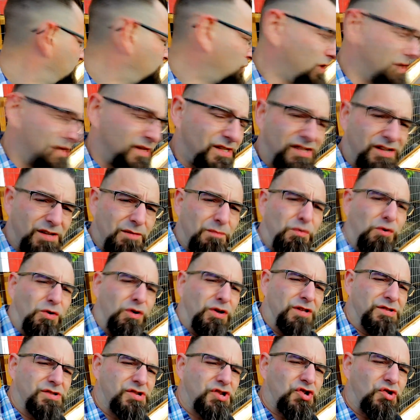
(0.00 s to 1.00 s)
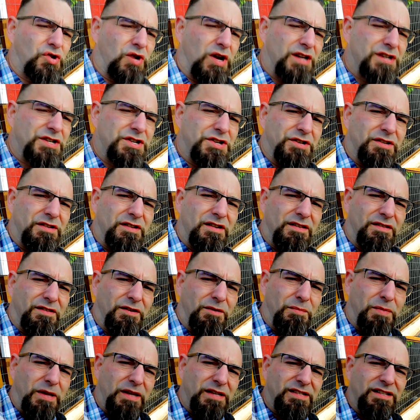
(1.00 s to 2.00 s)
pretty simple construction.
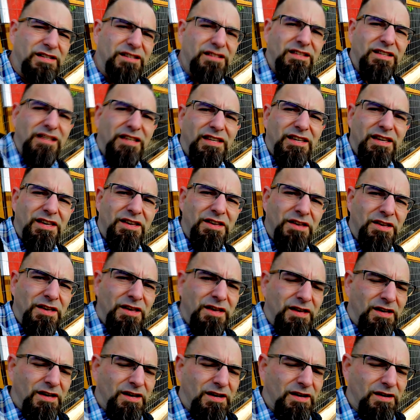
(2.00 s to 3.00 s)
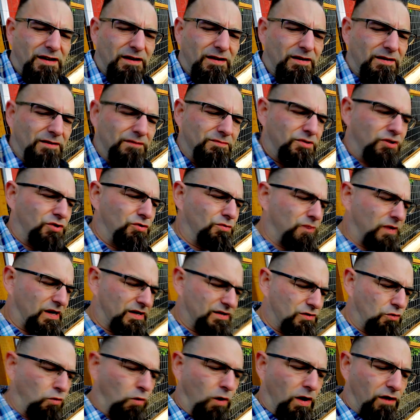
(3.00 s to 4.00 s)
They're basically
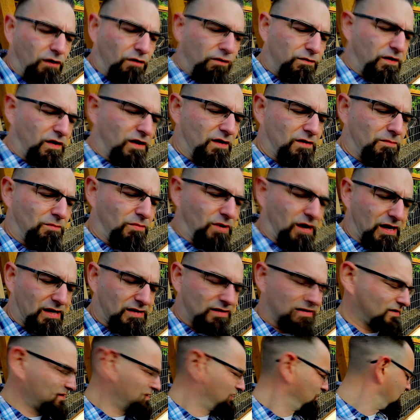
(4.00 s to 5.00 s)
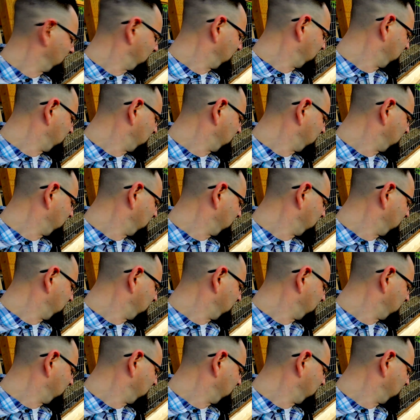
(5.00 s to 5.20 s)
2x12 box,